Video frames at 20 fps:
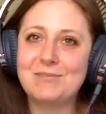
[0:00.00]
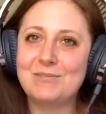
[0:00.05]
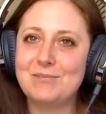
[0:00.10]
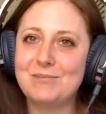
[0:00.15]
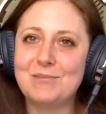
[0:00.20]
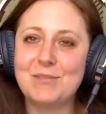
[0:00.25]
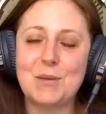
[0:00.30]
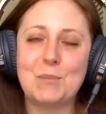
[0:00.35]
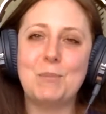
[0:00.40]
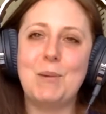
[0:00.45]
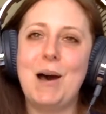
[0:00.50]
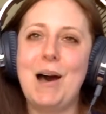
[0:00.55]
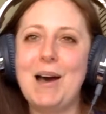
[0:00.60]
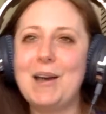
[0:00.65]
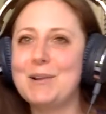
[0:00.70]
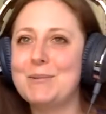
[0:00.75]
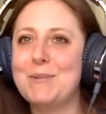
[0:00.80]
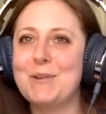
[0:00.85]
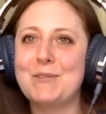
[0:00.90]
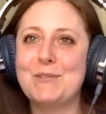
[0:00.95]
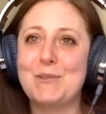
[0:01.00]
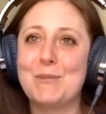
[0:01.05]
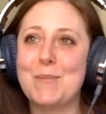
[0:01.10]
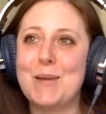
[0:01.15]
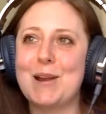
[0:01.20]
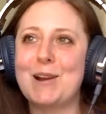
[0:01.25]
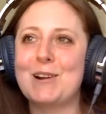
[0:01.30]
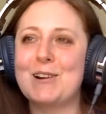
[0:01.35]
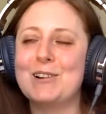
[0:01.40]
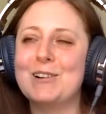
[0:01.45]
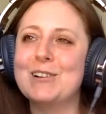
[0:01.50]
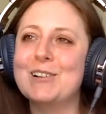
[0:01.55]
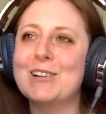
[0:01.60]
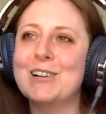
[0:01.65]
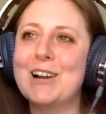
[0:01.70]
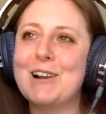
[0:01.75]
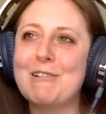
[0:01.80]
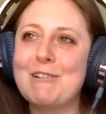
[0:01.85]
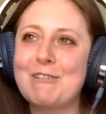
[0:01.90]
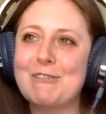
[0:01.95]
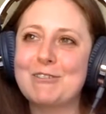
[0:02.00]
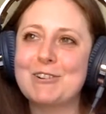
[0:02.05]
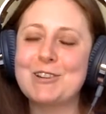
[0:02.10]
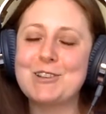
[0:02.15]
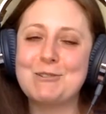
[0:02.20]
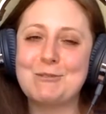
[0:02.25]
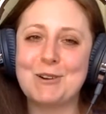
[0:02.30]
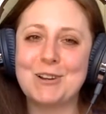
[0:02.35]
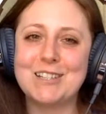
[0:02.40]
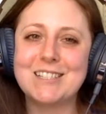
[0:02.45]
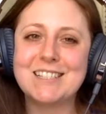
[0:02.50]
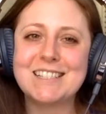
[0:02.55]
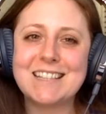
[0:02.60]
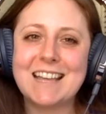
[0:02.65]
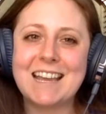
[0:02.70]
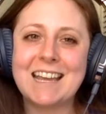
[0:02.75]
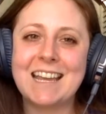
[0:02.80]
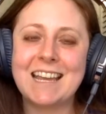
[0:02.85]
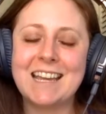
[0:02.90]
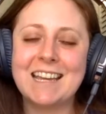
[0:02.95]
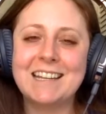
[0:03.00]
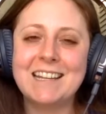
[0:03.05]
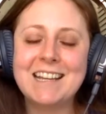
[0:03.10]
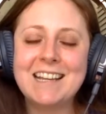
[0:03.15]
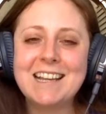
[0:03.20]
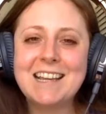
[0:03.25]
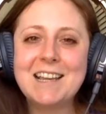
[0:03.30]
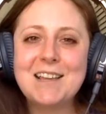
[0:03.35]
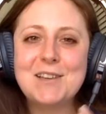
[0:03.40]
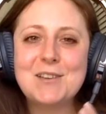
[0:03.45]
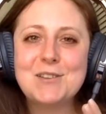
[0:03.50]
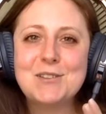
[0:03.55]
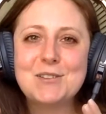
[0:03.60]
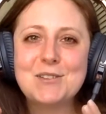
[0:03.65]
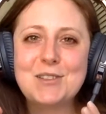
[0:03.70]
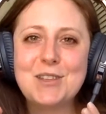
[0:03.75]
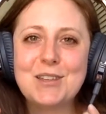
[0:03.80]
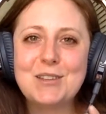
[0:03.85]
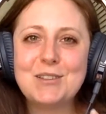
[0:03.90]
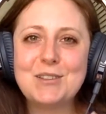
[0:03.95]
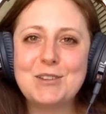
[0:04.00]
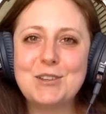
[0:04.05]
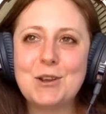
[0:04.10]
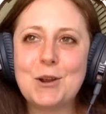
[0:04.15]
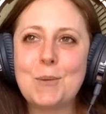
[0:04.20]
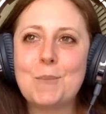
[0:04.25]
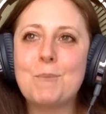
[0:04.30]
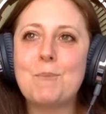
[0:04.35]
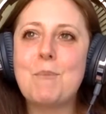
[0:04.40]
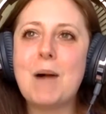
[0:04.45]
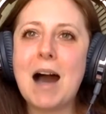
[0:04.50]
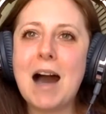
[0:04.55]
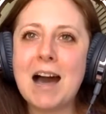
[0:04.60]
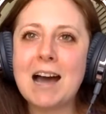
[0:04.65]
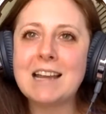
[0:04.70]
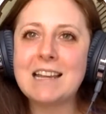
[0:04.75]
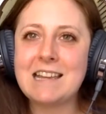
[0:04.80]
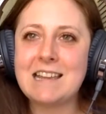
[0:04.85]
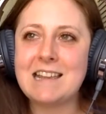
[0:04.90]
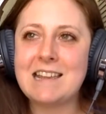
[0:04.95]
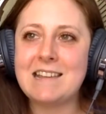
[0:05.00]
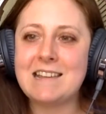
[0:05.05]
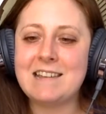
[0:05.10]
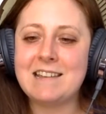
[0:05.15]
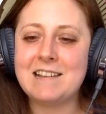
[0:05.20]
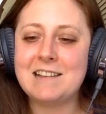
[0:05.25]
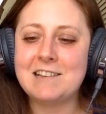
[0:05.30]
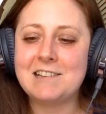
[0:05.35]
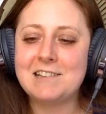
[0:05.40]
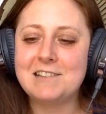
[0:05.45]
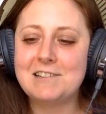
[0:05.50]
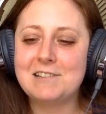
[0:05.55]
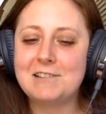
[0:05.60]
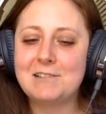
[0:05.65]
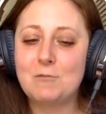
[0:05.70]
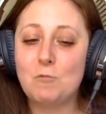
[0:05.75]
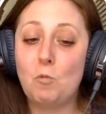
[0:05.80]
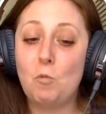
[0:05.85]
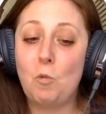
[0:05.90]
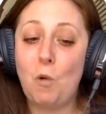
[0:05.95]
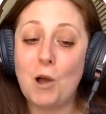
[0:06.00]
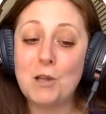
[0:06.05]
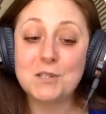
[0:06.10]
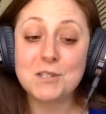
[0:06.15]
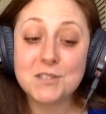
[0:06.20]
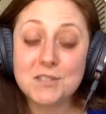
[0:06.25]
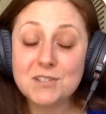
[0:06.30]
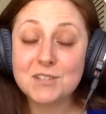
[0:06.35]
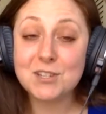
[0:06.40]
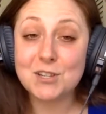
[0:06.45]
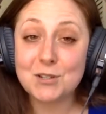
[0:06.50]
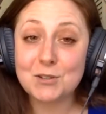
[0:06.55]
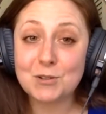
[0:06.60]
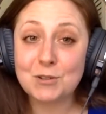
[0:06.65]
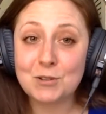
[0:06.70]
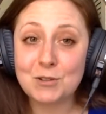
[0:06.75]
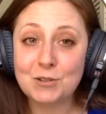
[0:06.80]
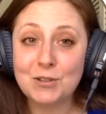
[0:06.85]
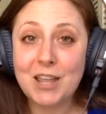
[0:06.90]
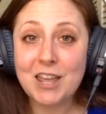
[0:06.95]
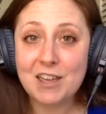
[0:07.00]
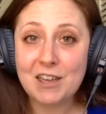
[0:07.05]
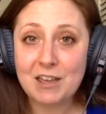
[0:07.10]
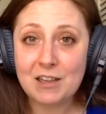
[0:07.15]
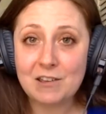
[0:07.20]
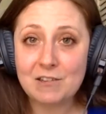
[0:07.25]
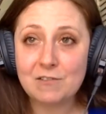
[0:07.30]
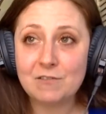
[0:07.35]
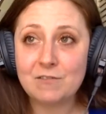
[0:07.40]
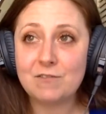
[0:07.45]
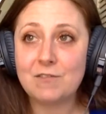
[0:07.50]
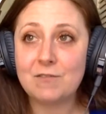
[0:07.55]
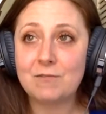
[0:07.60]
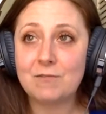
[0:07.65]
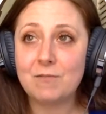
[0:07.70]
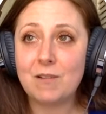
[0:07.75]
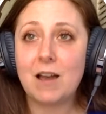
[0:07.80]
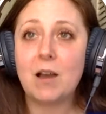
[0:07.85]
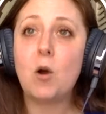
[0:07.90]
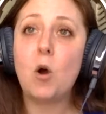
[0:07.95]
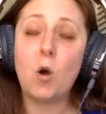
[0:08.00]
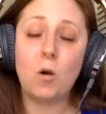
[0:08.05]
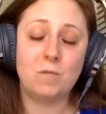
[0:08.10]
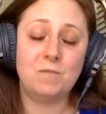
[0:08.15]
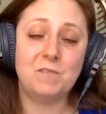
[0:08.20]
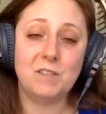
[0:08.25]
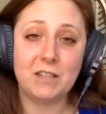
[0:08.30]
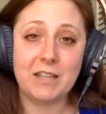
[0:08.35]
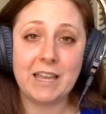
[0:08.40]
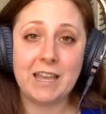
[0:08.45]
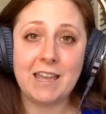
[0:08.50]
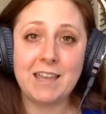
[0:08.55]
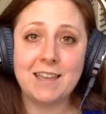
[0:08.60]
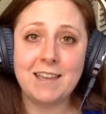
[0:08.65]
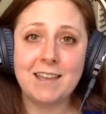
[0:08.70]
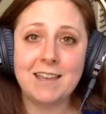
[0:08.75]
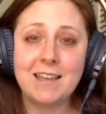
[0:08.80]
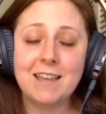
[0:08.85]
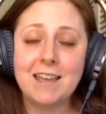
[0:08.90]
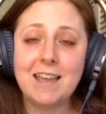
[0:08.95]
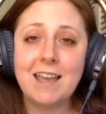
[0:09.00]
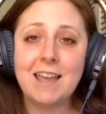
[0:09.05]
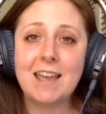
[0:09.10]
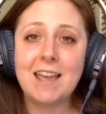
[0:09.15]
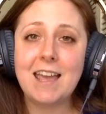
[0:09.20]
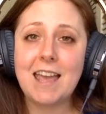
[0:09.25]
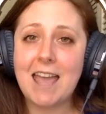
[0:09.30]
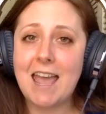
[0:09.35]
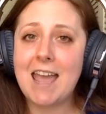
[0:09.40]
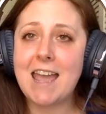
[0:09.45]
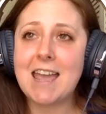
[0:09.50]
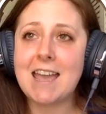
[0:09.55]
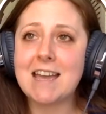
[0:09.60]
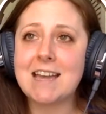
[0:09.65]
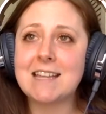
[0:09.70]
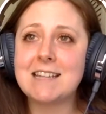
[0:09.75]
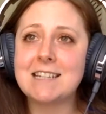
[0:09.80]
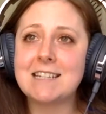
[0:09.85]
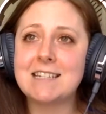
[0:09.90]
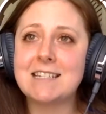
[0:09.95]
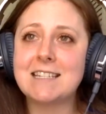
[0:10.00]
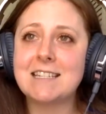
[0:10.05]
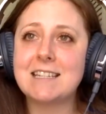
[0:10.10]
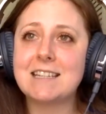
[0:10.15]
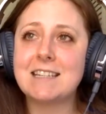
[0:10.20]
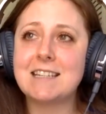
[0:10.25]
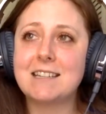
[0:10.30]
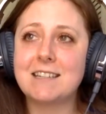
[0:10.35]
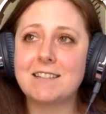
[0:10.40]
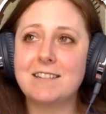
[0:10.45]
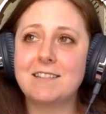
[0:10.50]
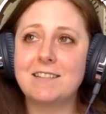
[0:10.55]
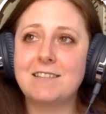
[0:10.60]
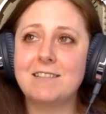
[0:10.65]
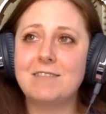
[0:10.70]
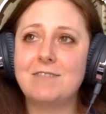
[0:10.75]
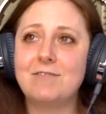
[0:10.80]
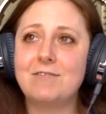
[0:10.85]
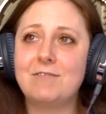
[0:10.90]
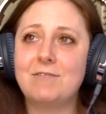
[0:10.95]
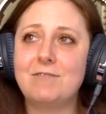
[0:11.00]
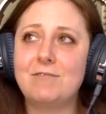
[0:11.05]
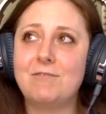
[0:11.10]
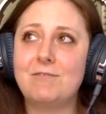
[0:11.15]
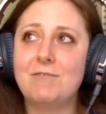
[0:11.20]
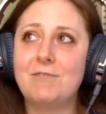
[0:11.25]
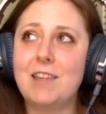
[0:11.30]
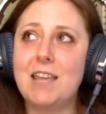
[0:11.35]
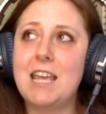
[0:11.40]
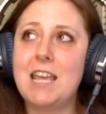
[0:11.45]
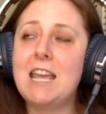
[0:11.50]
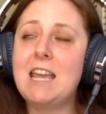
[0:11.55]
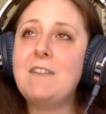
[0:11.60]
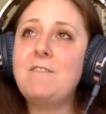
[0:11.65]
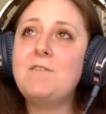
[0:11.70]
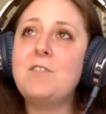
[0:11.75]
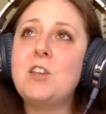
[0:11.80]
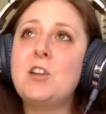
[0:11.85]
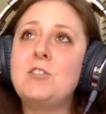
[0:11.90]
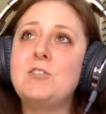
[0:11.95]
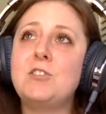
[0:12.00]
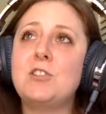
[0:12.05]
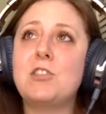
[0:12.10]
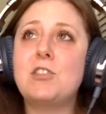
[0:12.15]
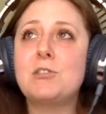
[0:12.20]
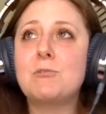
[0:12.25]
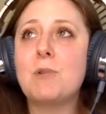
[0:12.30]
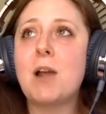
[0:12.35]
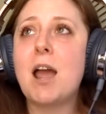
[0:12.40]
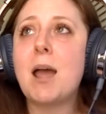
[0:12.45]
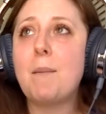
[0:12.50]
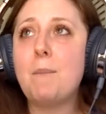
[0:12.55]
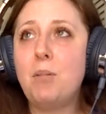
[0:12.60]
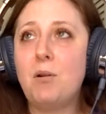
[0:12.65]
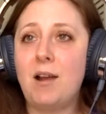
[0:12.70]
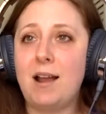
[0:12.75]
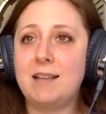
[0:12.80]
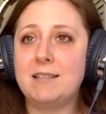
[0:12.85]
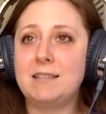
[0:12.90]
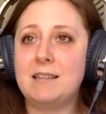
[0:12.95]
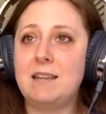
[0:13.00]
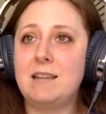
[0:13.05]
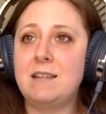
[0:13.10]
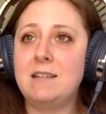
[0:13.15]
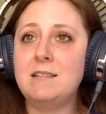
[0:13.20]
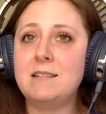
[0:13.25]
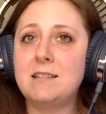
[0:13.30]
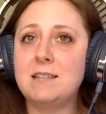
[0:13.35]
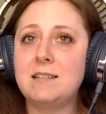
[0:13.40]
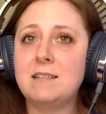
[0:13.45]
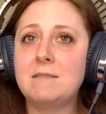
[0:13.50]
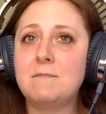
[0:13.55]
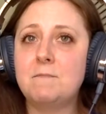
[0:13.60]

the bottom of the barrel, or however you want to say it, your body wants to live, hopefully. And if there's a threat present,